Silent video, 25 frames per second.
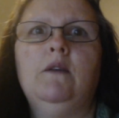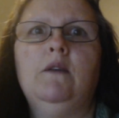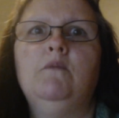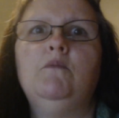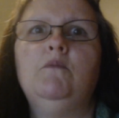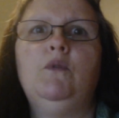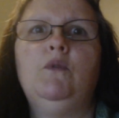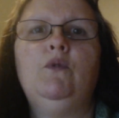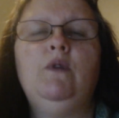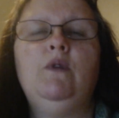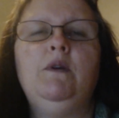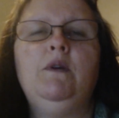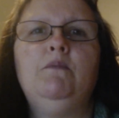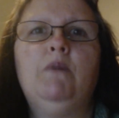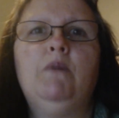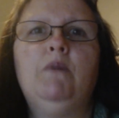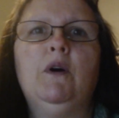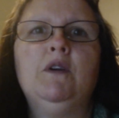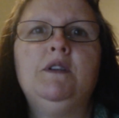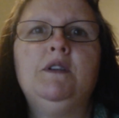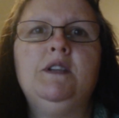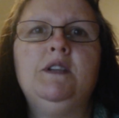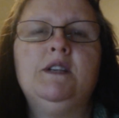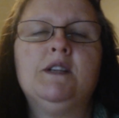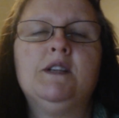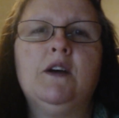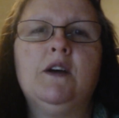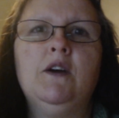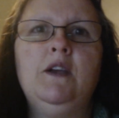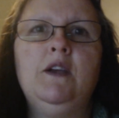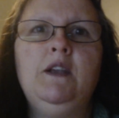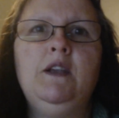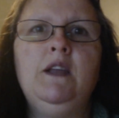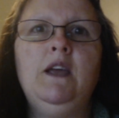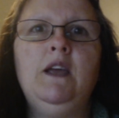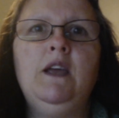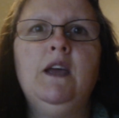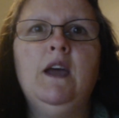Marie by
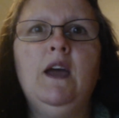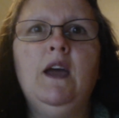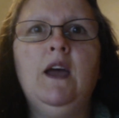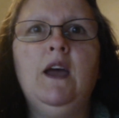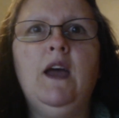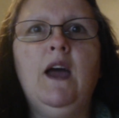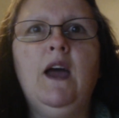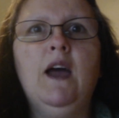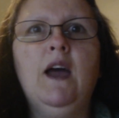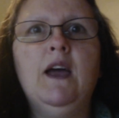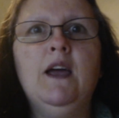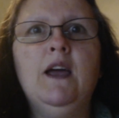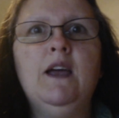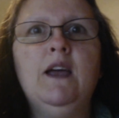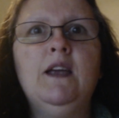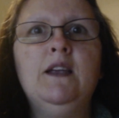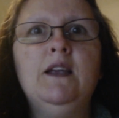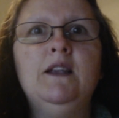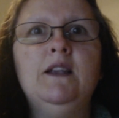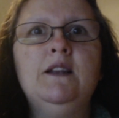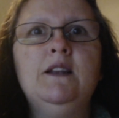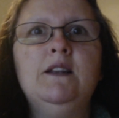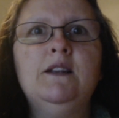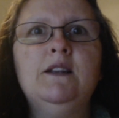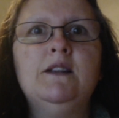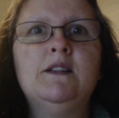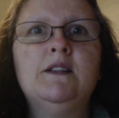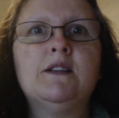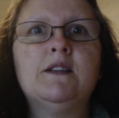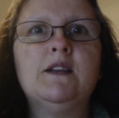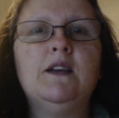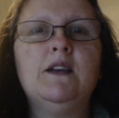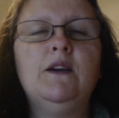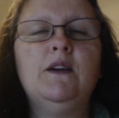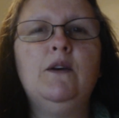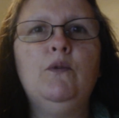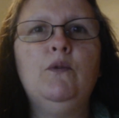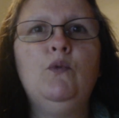Design here, and
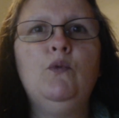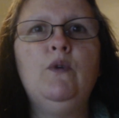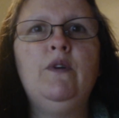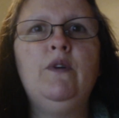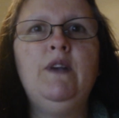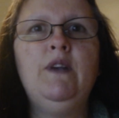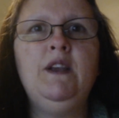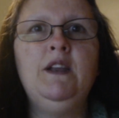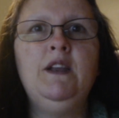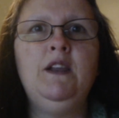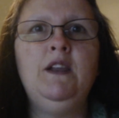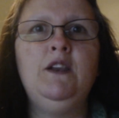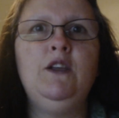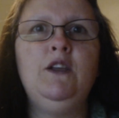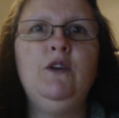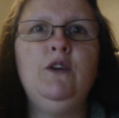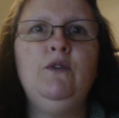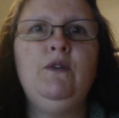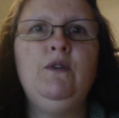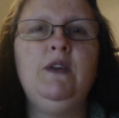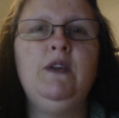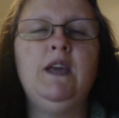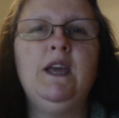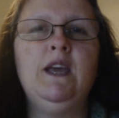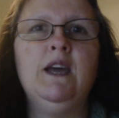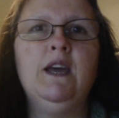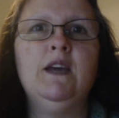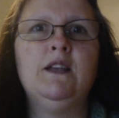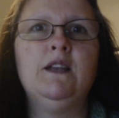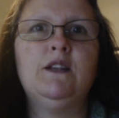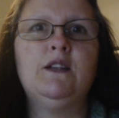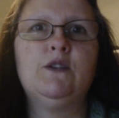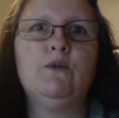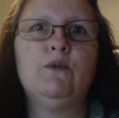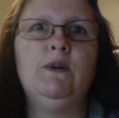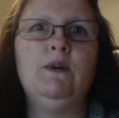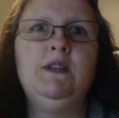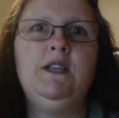we're in a new year,
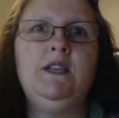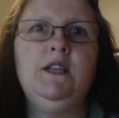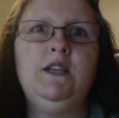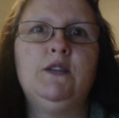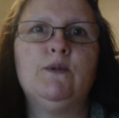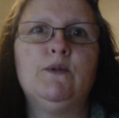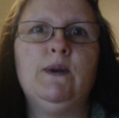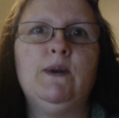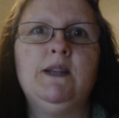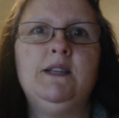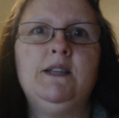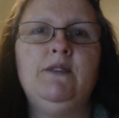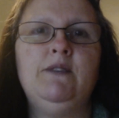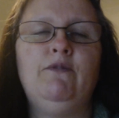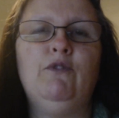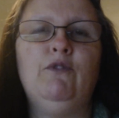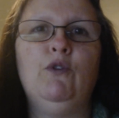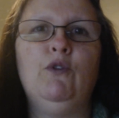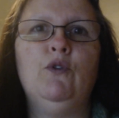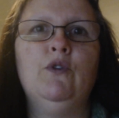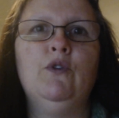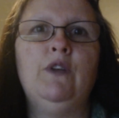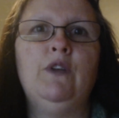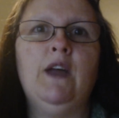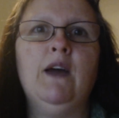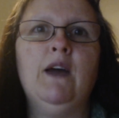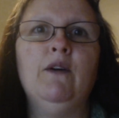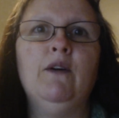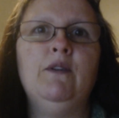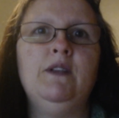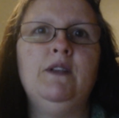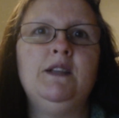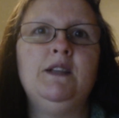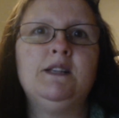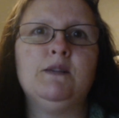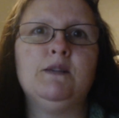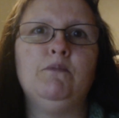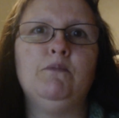2024 now, and
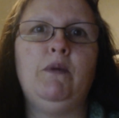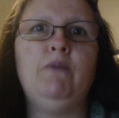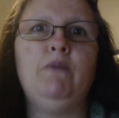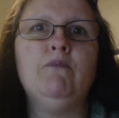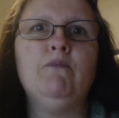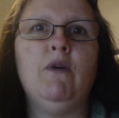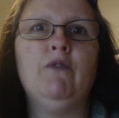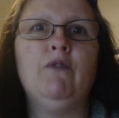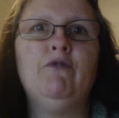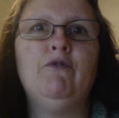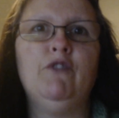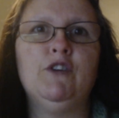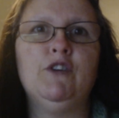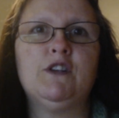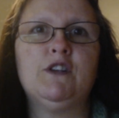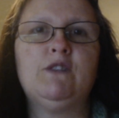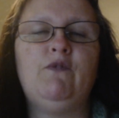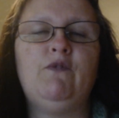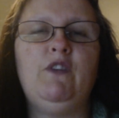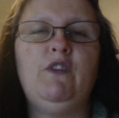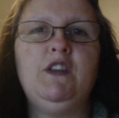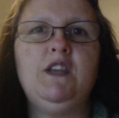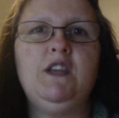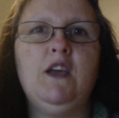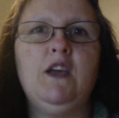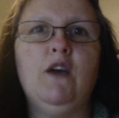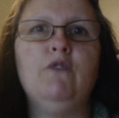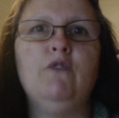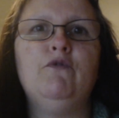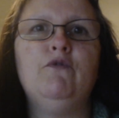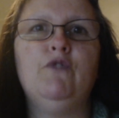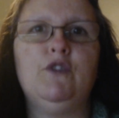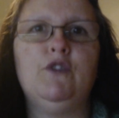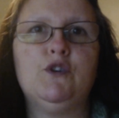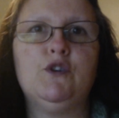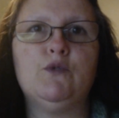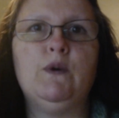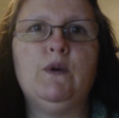this will be my first video
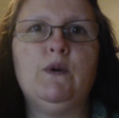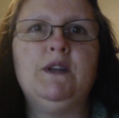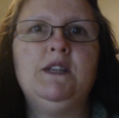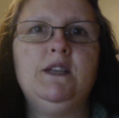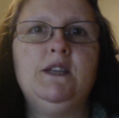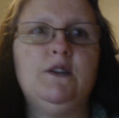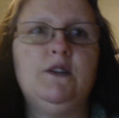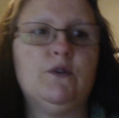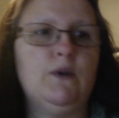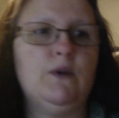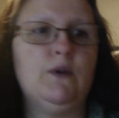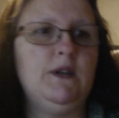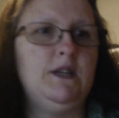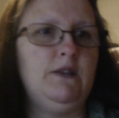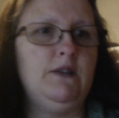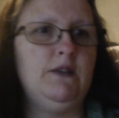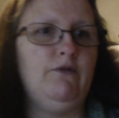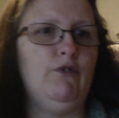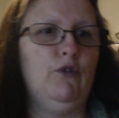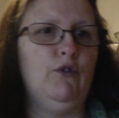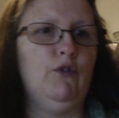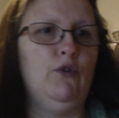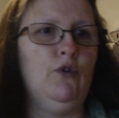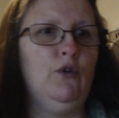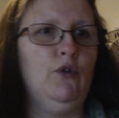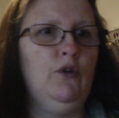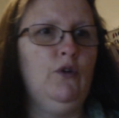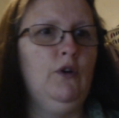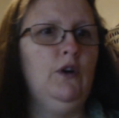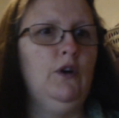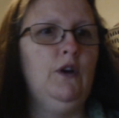for 2024.